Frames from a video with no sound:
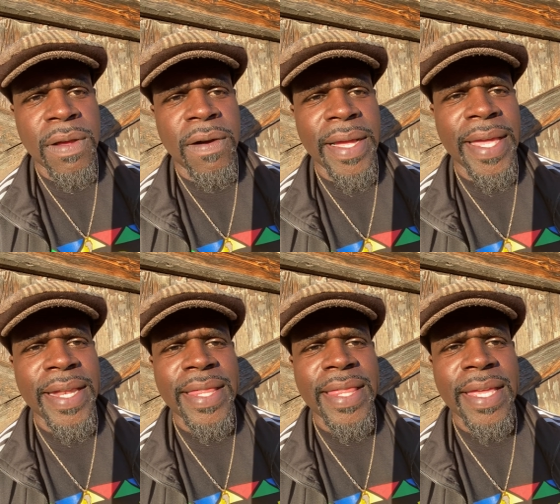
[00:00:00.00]
or
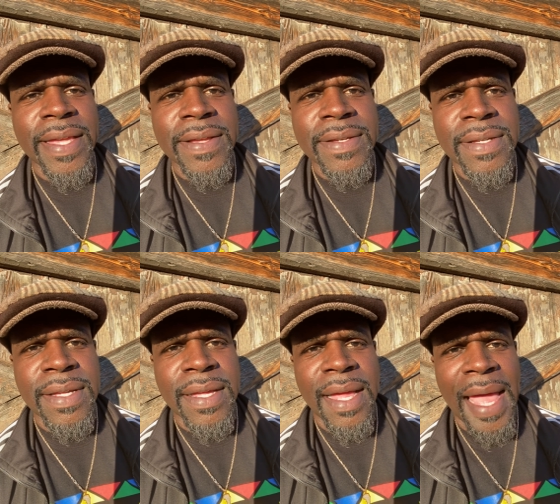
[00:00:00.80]
anything
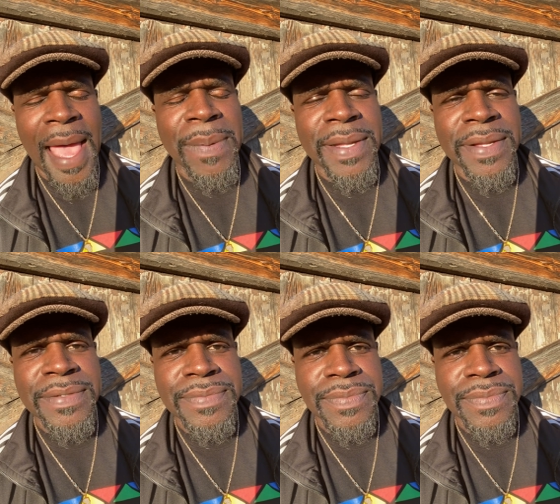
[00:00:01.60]
happening